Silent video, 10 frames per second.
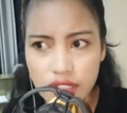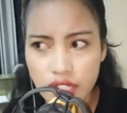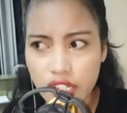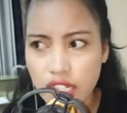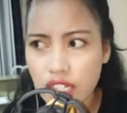
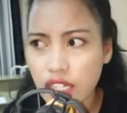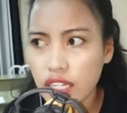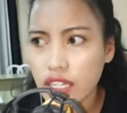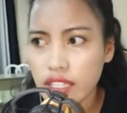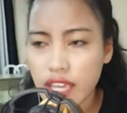or
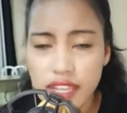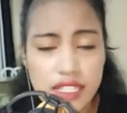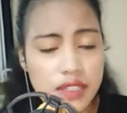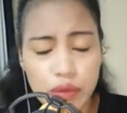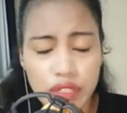
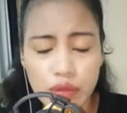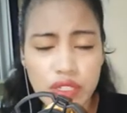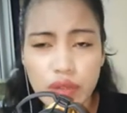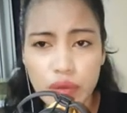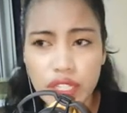yes, we
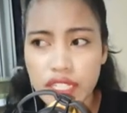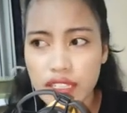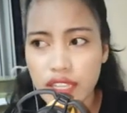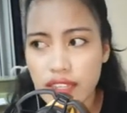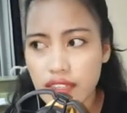
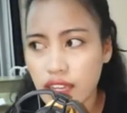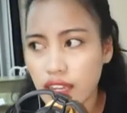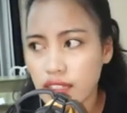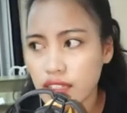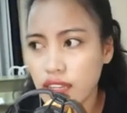cannot get
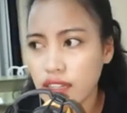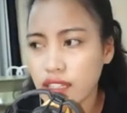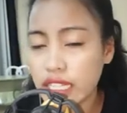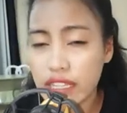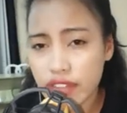the
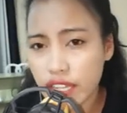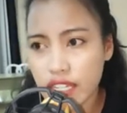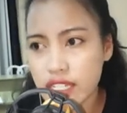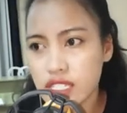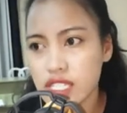
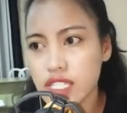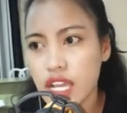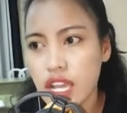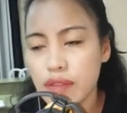lyrics,